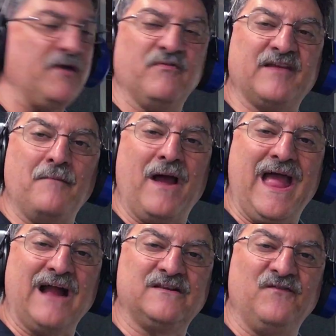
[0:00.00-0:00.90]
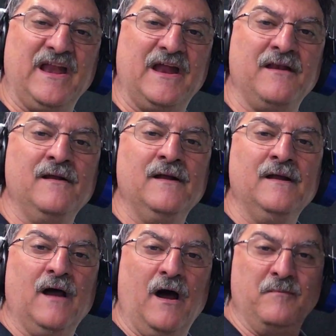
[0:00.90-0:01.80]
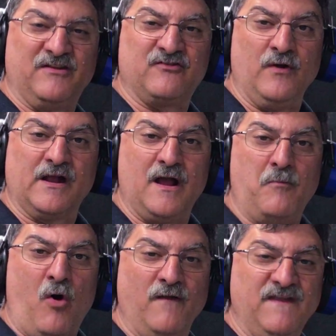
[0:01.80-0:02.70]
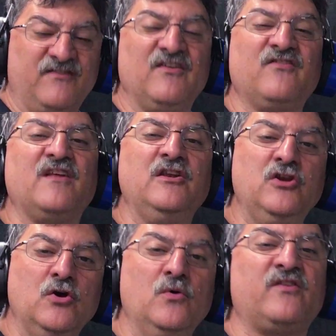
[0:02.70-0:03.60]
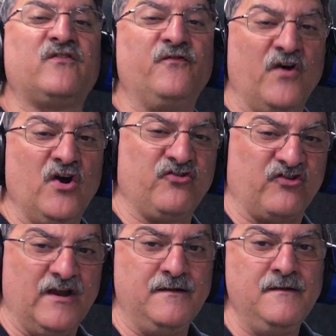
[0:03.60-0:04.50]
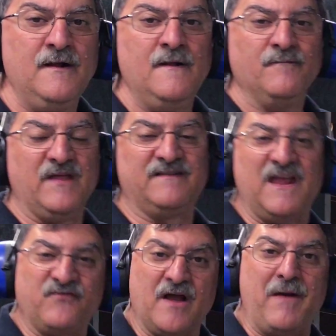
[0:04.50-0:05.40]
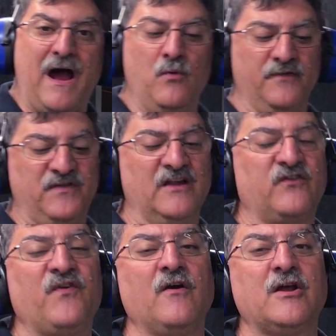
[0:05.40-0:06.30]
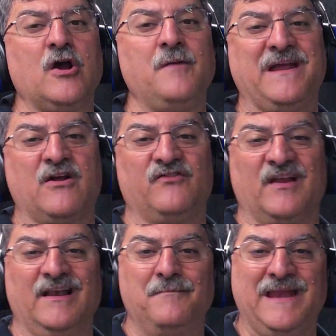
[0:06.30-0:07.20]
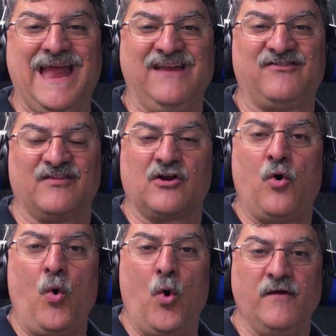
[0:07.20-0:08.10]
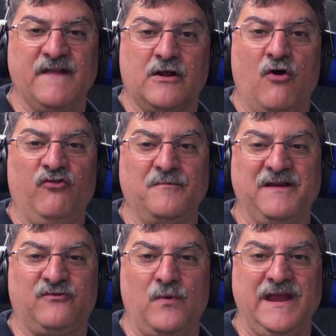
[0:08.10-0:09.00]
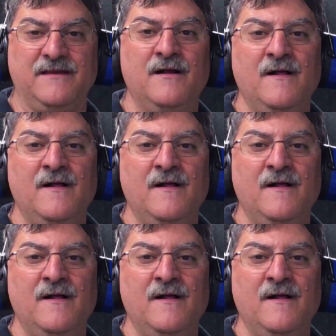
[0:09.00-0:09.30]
every time I activate it, it's going to come on. This is the newest version that they've come out with, and it's very good because it eliminates the cord that goes in between